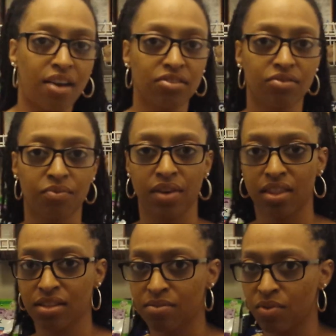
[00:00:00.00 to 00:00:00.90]
out with
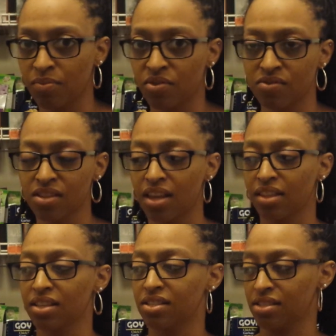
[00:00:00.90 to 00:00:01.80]
Smooth Moves.
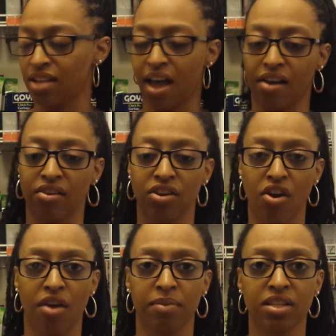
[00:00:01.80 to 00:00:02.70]
This is now
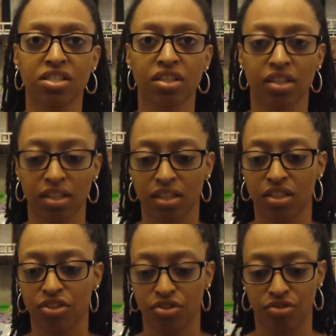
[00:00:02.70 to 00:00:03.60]
garbage.
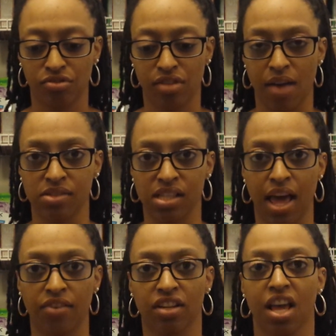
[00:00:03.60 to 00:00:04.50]
That was
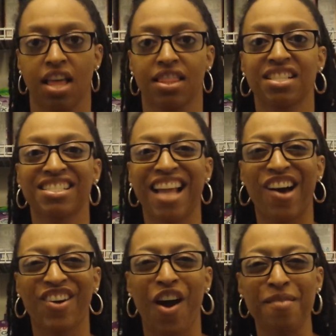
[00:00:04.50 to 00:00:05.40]
loud. This is
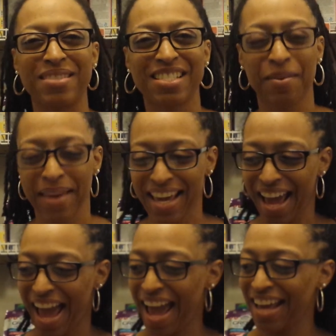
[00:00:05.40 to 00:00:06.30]
now garbage to me.
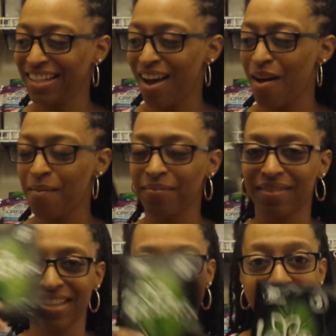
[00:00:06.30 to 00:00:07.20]
And
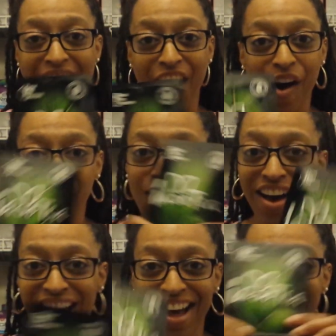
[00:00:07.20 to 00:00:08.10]
now
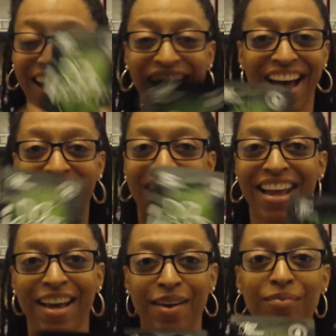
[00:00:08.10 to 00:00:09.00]

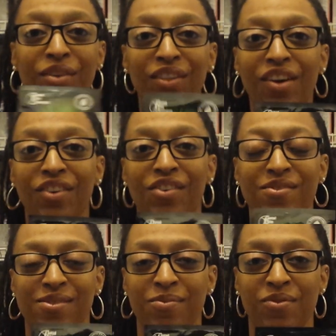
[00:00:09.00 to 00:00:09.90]
I am no longer
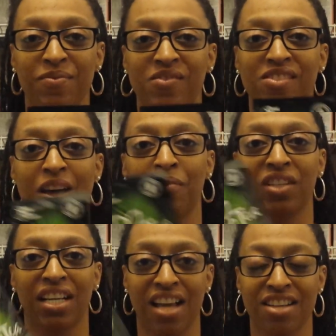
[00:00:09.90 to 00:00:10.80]
on Smooth Moves. I'm
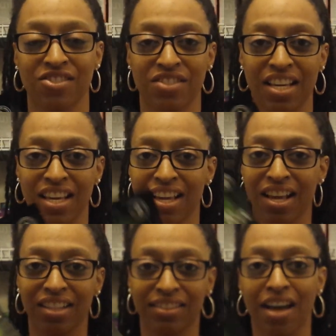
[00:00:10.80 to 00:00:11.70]
on Iaso Tea.
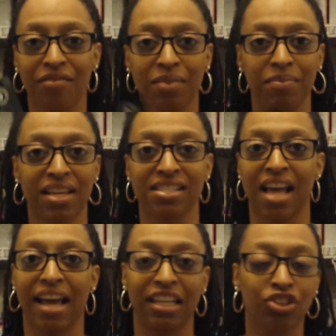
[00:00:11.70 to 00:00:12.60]
Love it because
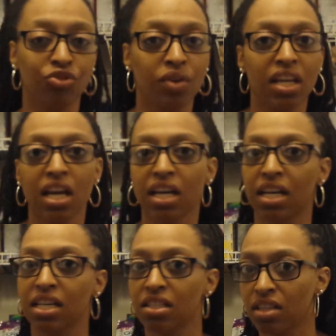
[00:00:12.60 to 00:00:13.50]
I can do it
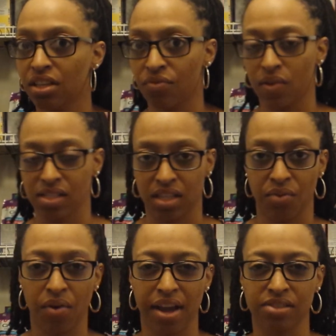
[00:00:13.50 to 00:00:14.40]
continuously.
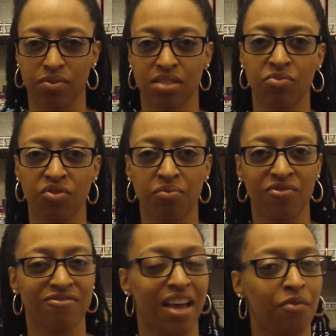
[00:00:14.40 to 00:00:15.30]
Whereas with Smooth
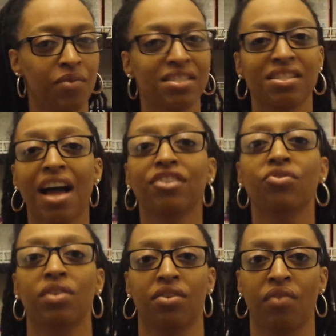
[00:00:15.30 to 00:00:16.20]
Moves, I was not
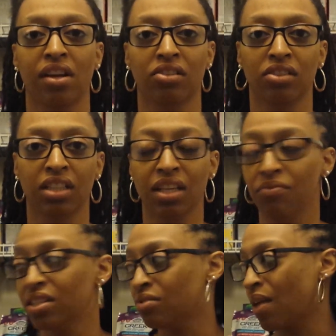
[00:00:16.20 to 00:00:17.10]
doing it regularly,
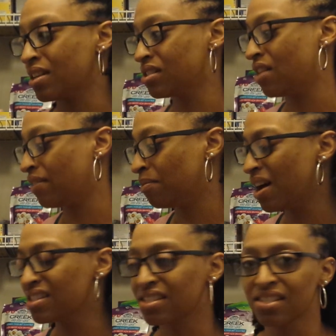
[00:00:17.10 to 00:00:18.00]
which is why I still have the
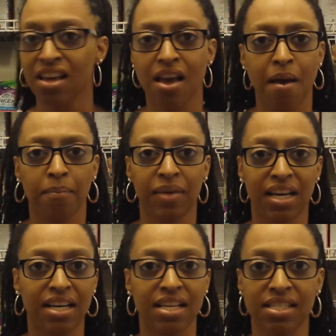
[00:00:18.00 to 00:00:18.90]
boxes,
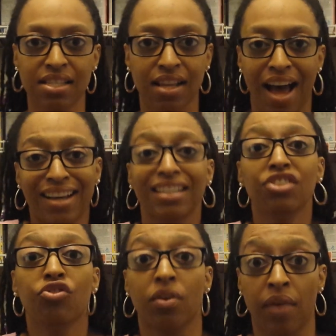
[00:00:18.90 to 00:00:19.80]
because I
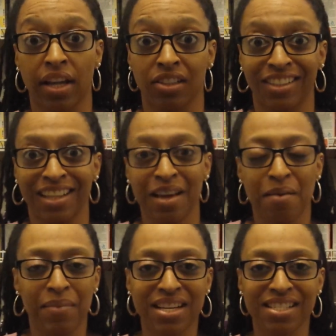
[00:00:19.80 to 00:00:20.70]
couldn't do it regularly,
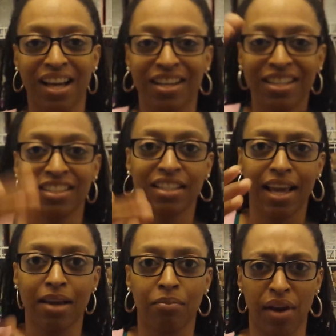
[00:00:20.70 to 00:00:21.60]
because I couldn't
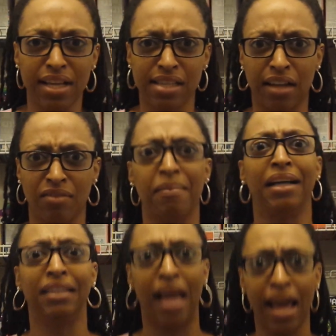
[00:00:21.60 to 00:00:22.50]
take breaks out of
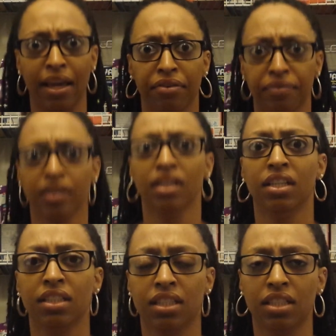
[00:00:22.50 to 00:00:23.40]
my life
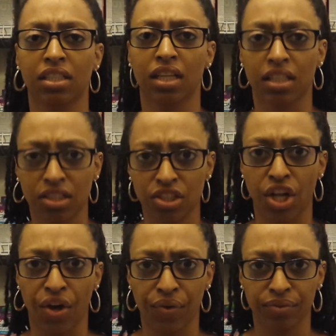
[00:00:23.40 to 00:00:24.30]
to just, you
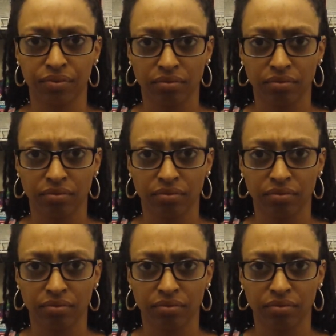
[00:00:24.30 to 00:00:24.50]
know,